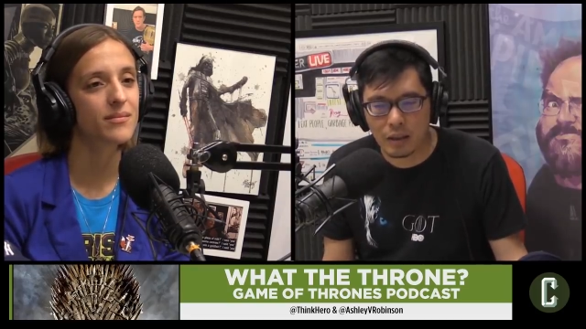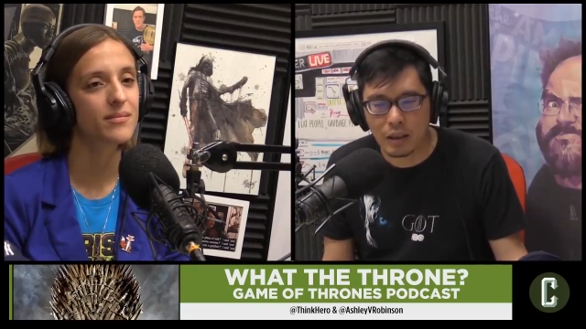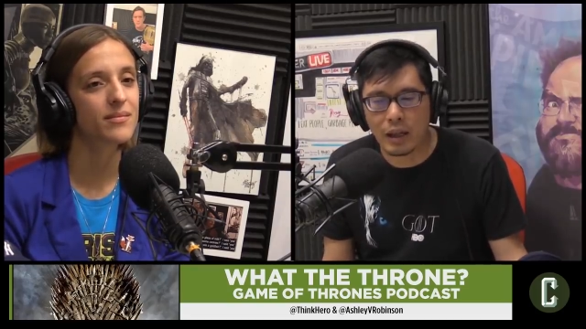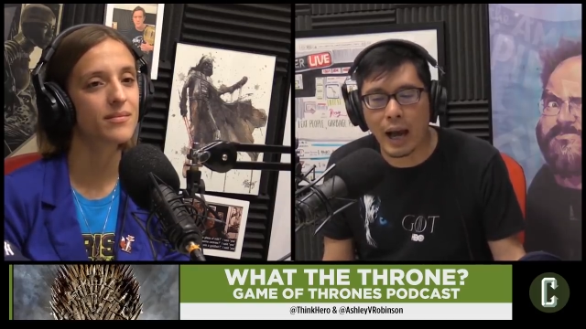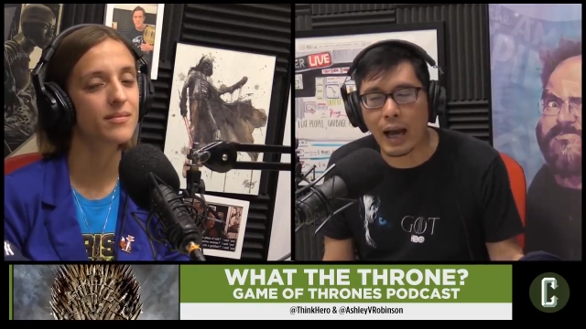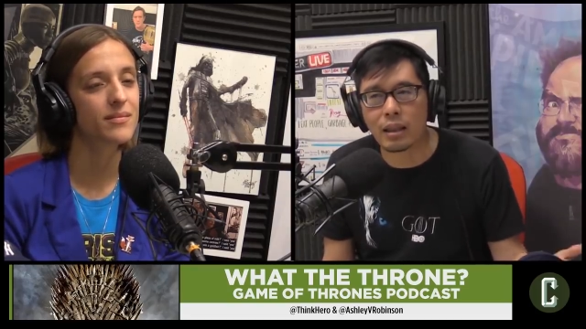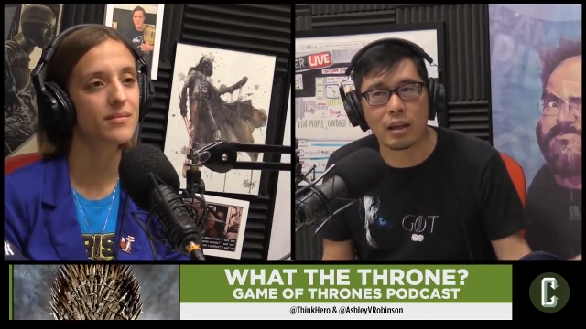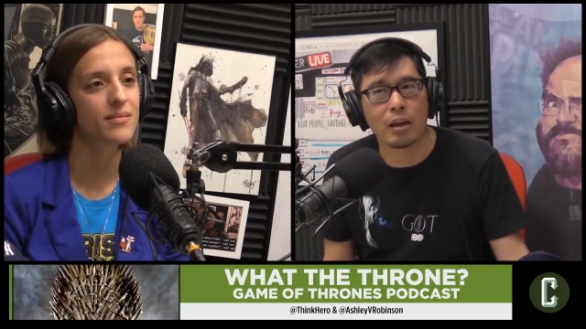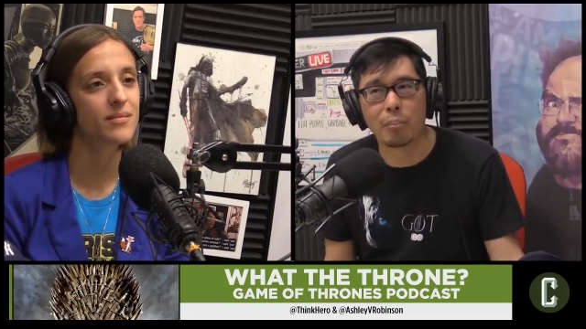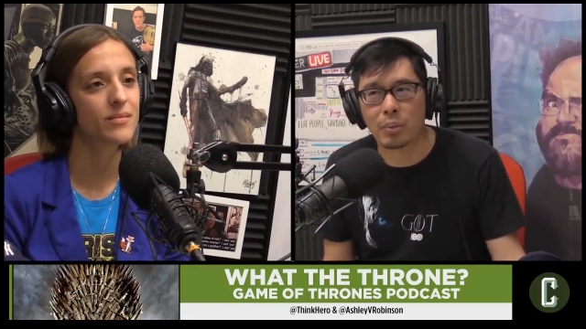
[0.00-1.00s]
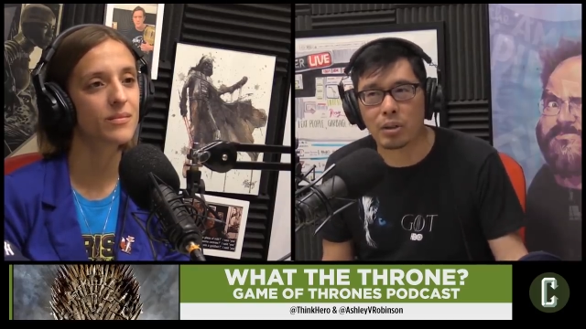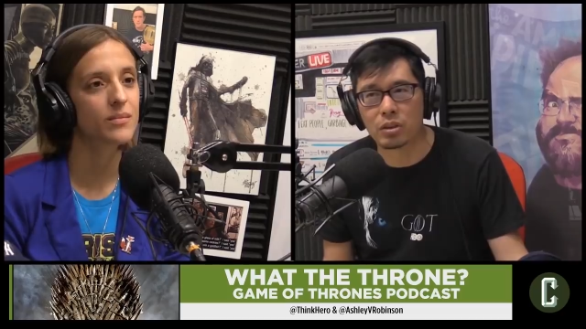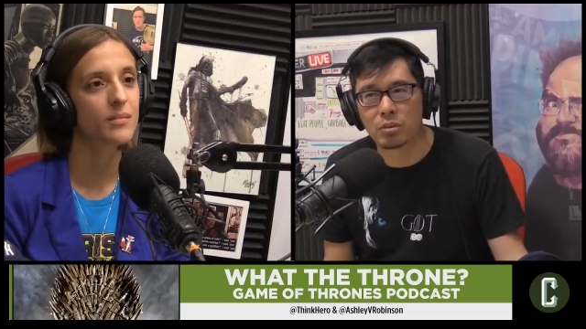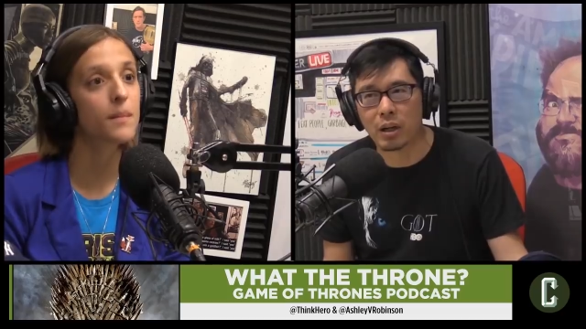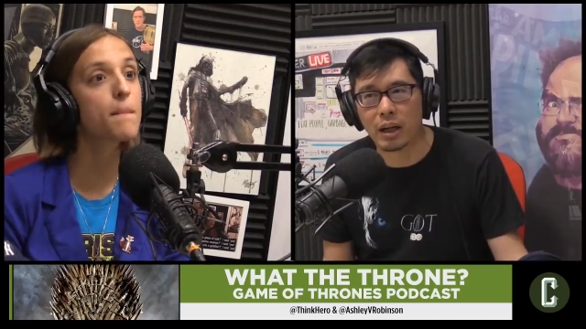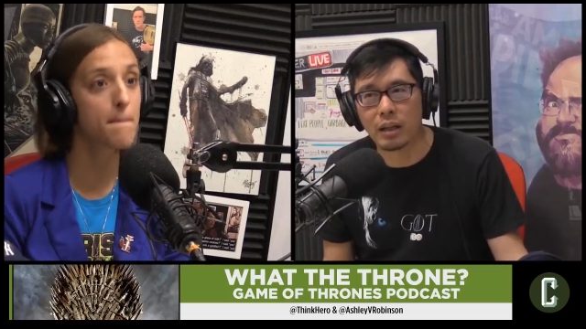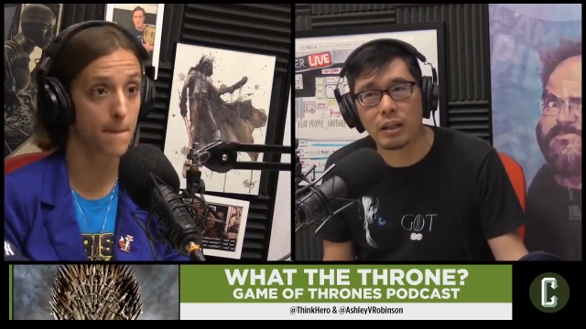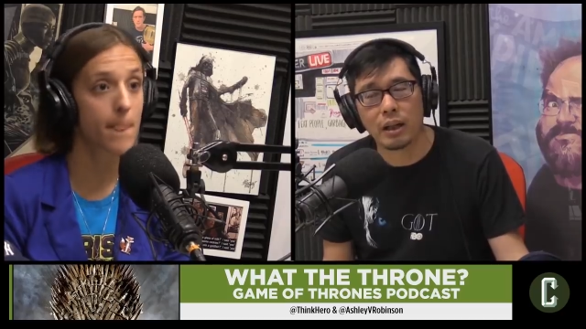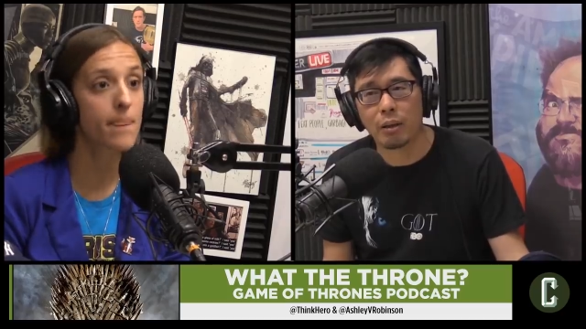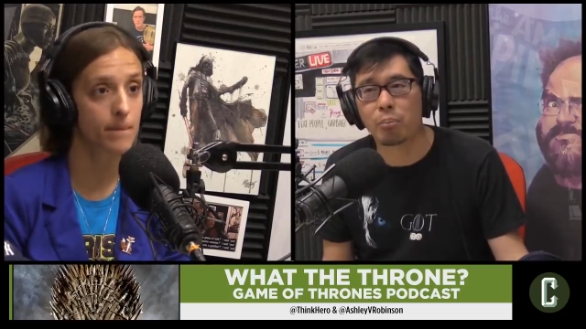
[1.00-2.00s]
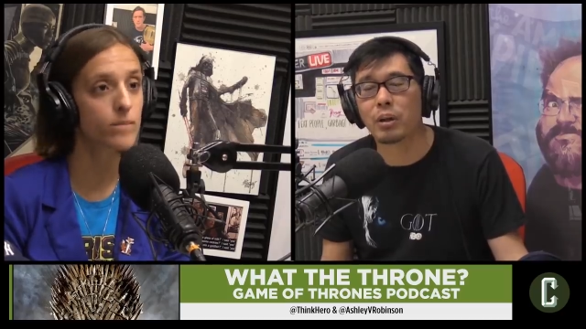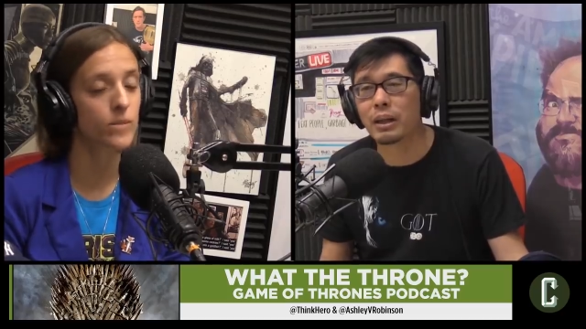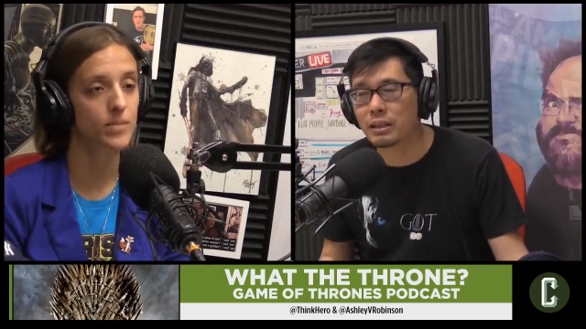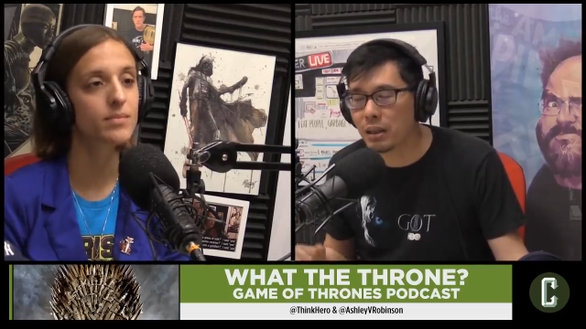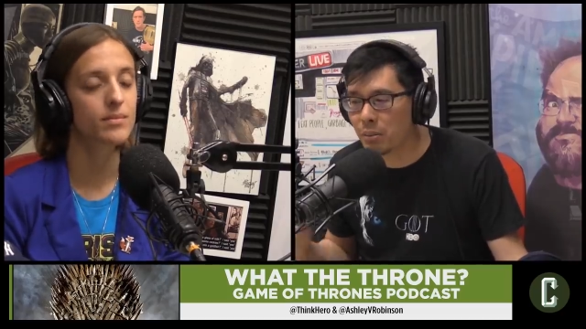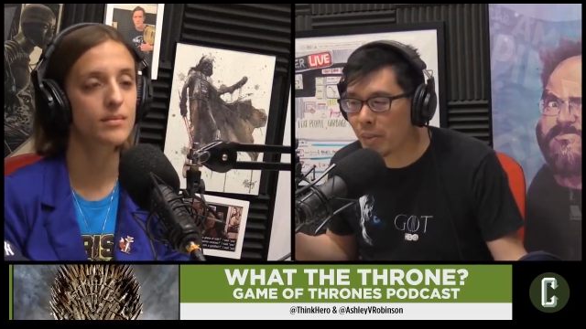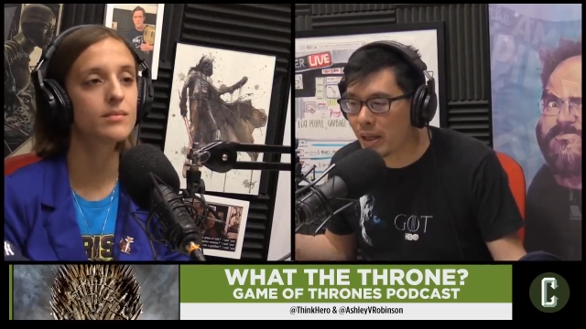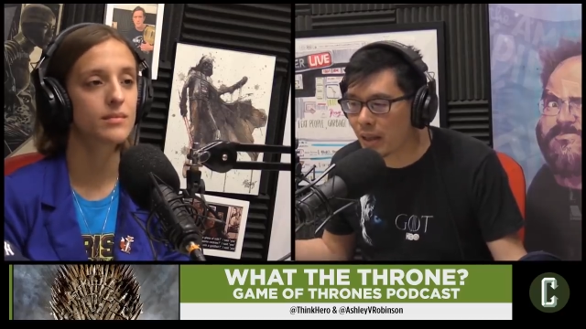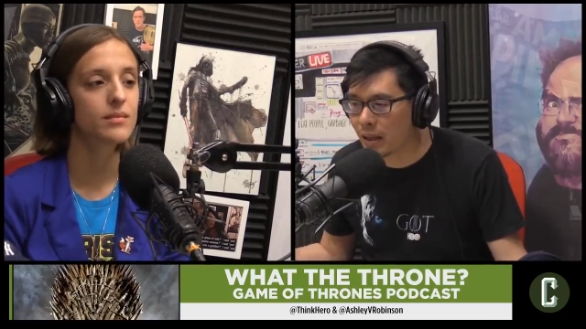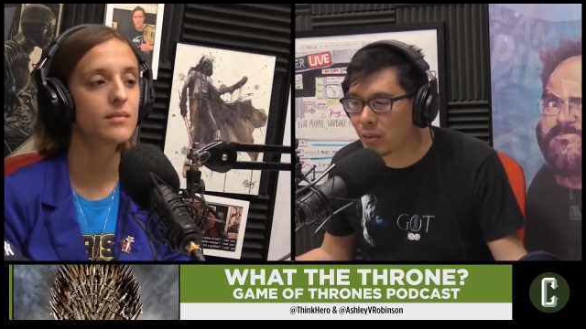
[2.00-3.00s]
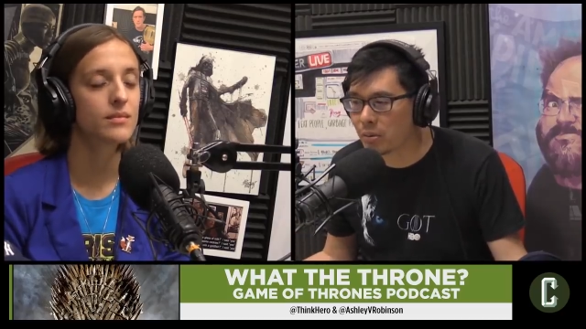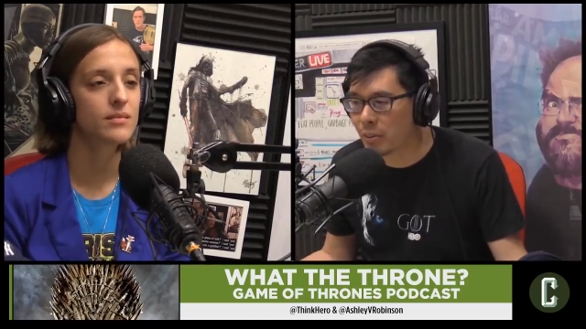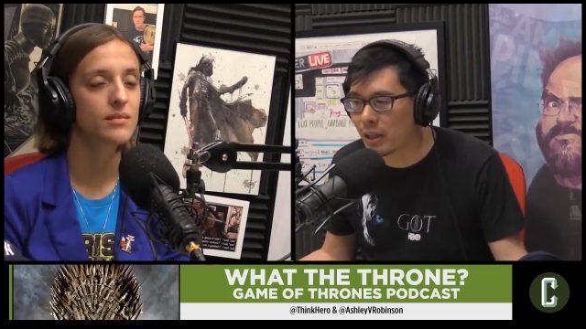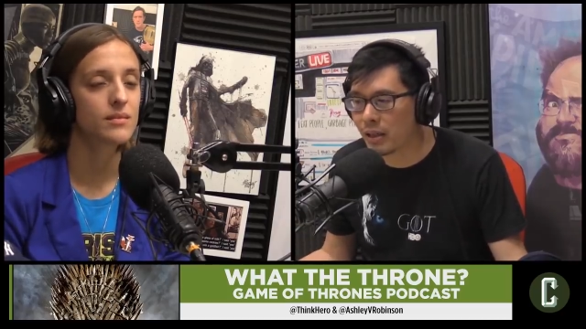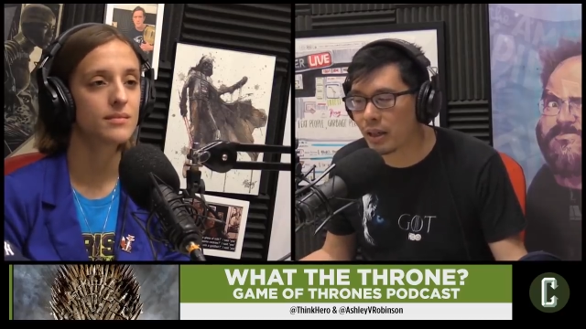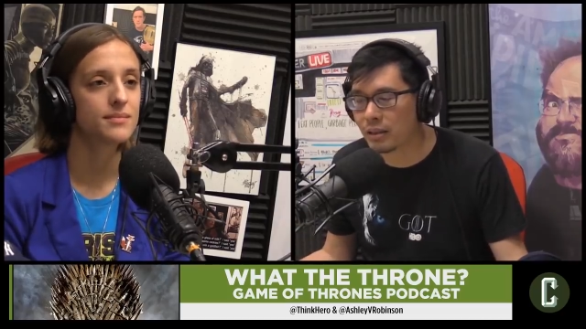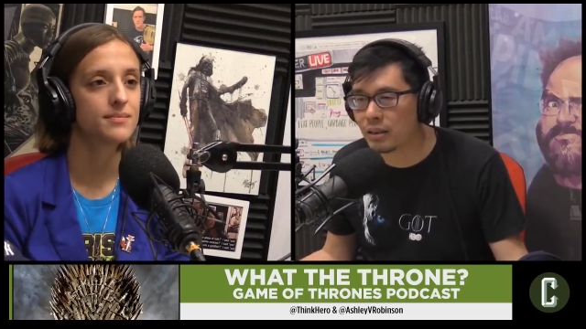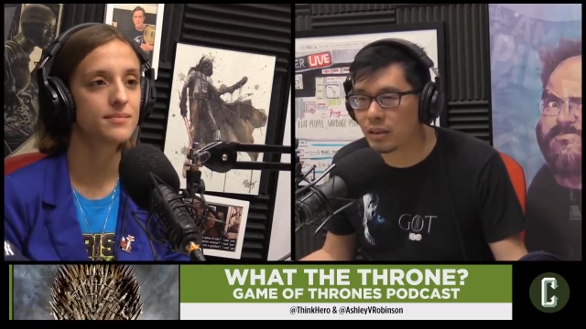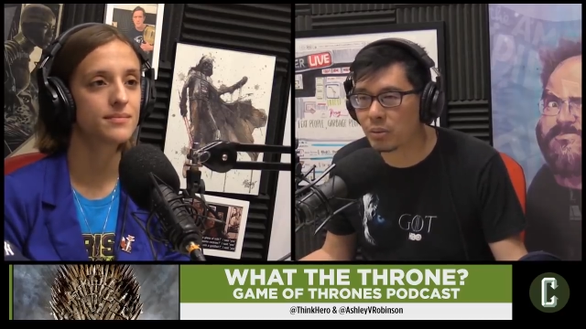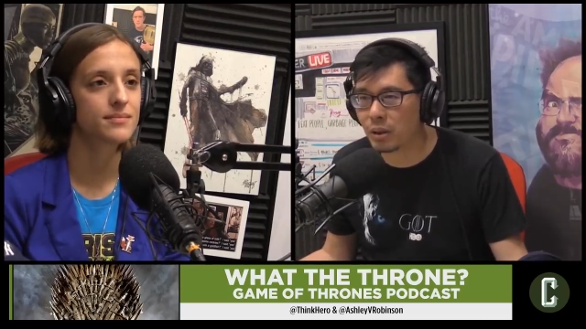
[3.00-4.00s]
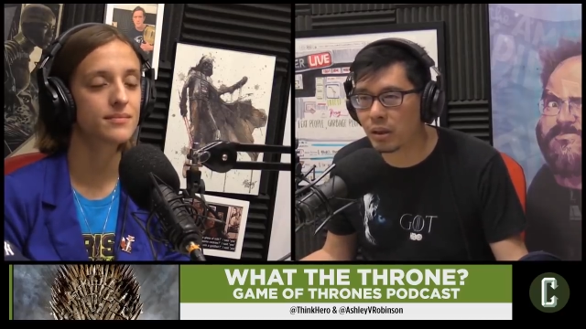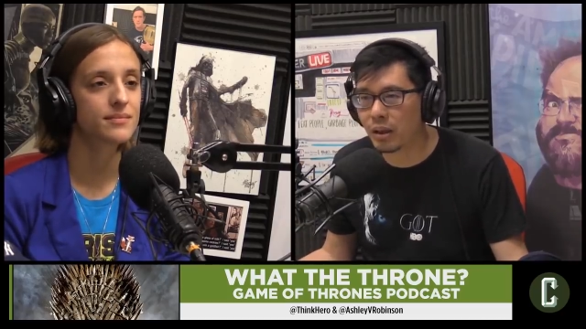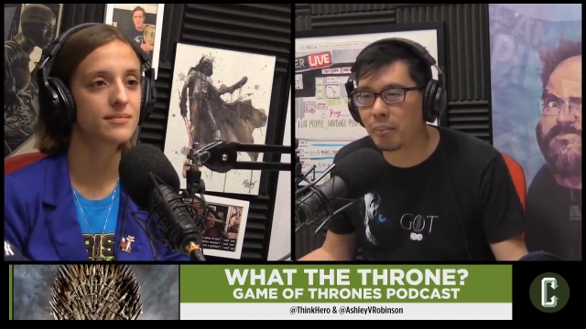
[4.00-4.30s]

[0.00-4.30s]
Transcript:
Speaker 1: he had the numbers mm-hmm. right. Mm-hmm. Plus, he made that he was making that deal with.